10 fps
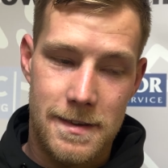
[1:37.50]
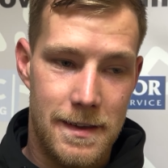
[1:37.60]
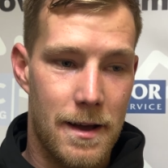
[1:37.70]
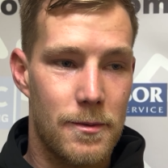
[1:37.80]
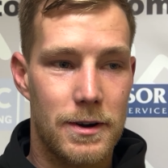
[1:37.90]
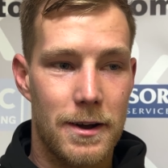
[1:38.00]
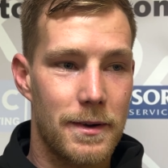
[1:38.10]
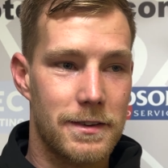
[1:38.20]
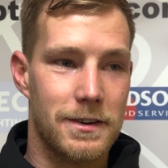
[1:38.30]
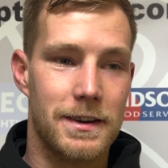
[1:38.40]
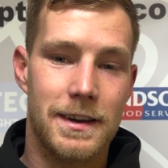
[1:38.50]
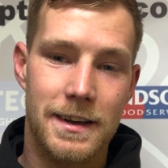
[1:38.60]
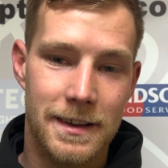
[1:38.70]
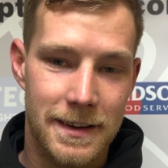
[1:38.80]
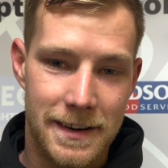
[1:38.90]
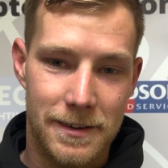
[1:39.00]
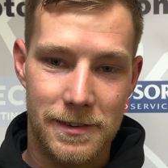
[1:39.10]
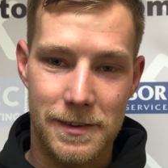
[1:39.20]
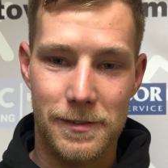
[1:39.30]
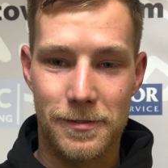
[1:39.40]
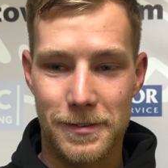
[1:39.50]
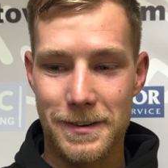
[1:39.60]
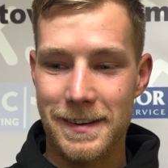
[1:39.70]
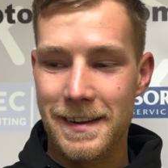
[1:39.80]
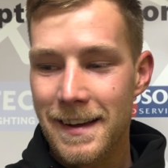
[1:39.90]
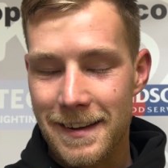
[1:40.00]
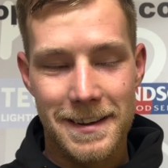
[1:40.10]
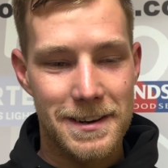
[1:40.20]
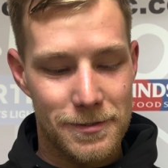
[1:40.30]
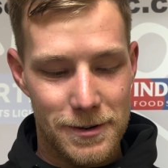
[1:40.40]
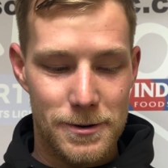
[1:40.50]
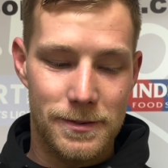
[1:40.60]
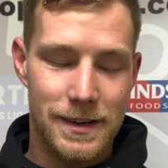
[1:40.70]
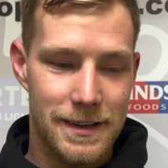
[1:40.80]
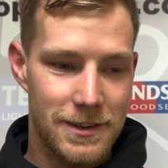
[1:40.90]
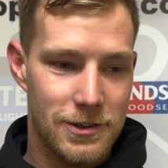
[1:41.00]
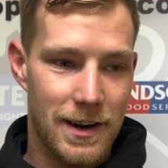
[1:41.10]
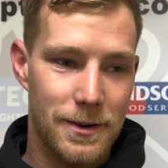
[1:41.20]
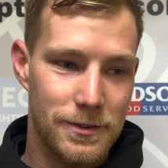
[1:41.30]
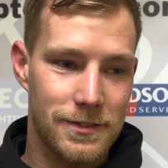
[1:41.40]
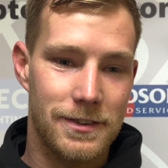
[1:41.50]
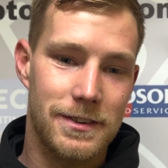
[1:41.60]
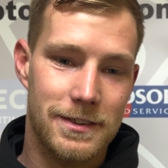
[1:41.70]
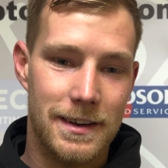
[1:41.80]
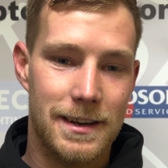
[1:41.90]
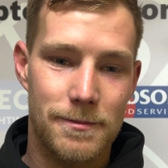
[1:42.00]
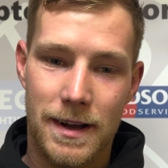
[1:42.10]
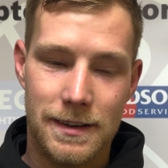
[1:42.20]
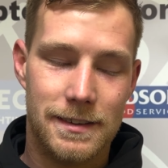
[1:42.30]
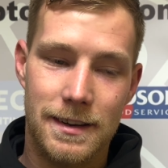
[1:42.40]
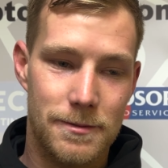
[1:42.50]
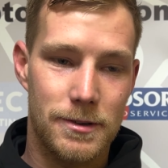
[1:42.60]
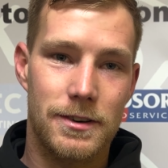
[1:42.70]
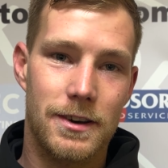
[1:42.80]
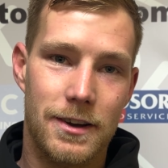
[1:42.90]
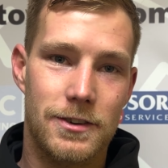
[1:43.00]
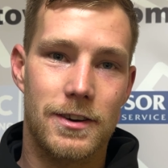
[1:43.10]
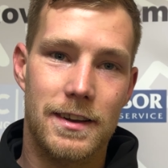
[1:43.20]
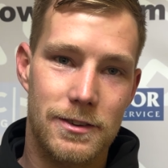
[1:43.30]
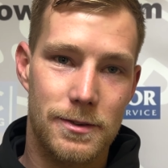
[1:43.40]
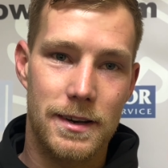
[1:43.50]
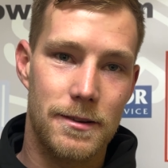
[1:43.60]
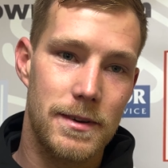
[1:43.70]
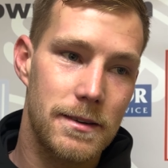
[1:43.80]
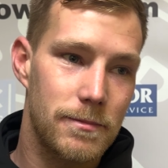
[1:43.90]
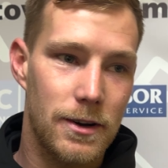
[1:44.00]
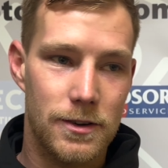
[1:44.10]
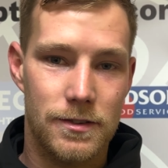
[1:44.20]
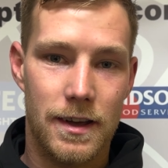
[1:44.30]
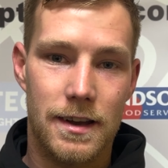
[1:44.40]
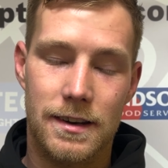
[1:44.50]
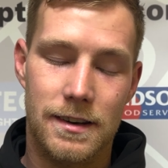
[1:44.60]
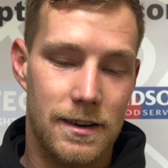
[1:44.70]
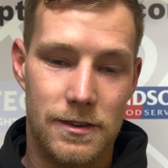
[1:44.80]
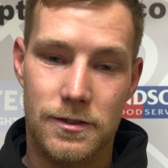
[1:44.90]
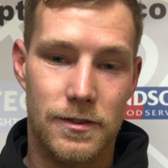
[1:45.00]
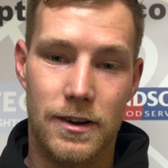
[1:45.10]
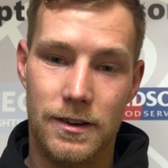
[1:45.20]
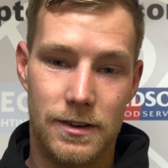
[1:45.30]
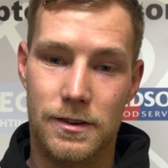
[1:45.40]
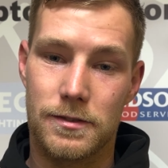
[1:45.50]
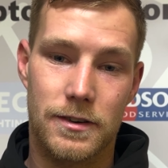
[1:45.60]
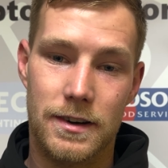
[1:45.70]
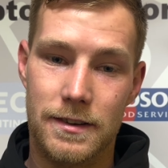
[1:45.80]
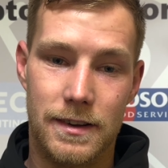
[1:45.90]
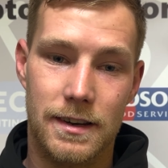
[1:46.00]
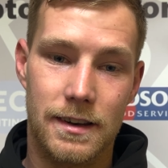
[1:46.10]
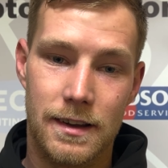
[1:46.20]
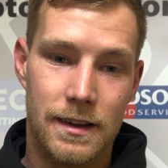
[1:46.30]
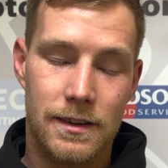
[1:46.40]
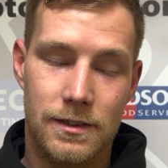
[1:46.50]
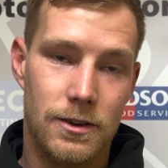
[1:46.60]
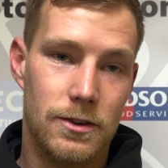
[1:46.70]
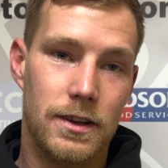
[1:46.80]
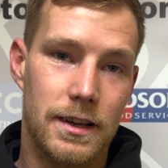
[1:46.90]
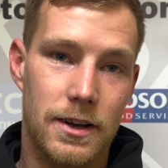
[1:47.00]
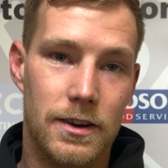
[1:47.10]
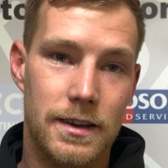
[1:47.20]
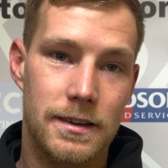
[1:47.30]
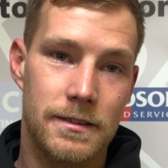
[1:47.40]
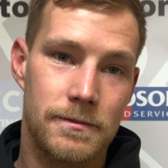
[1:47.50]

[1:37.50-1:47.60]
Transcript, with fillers: Oh, we're always going to kill it in. I've, I've heard a few uh, shouts to stick it back stick, but not a chance when I'm in box there, and just thought go for it, and it's luckily gone in.